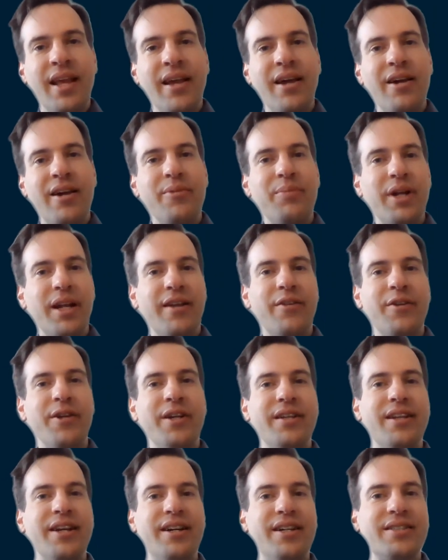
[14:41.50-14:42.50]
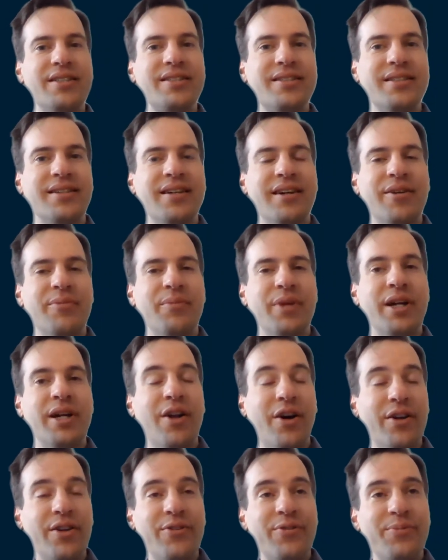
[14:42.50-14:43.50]
But I think there is a
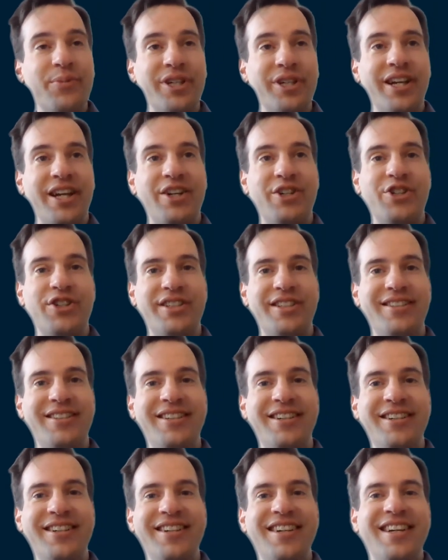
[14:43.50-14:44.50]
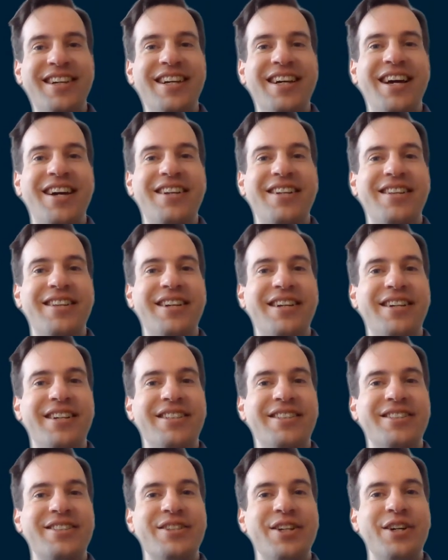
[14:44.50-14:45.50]
lot of potential, and
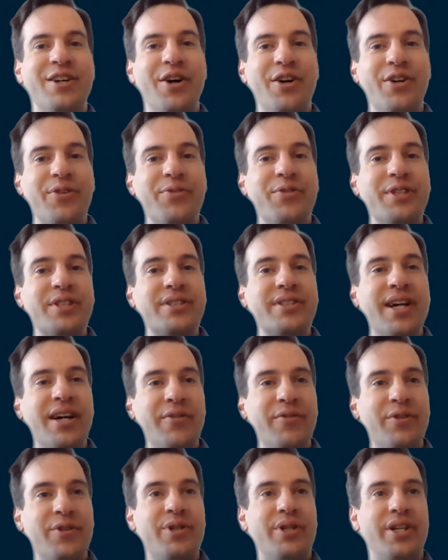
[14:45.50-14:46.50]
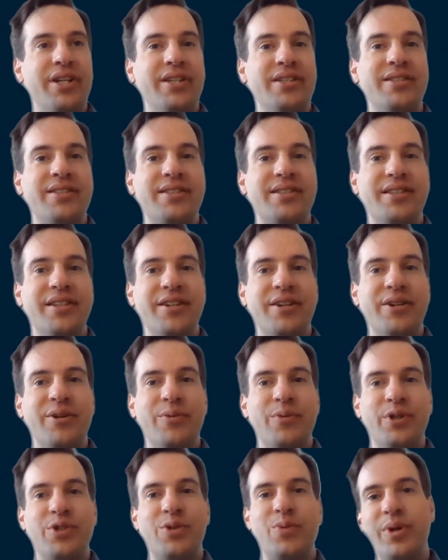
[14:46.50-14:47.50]
there is a lot of discoveries
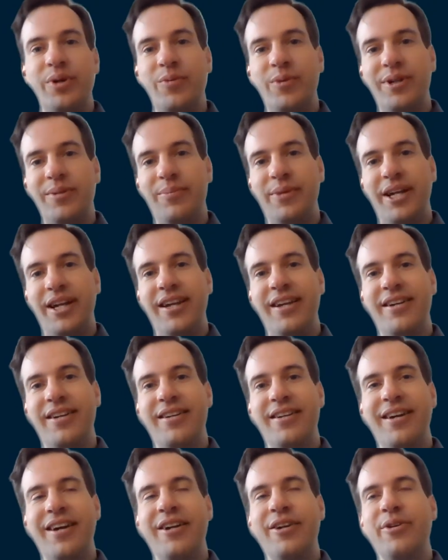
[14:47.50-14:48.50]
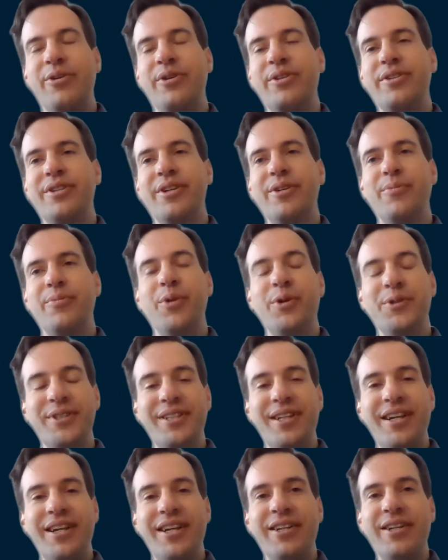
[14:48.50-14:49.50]
which we will make, and
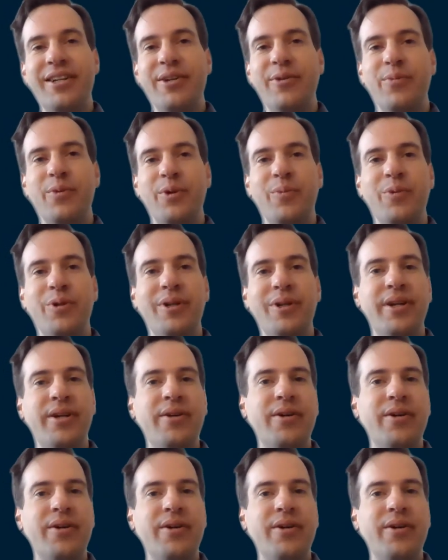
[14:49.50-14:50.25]
most likely we'll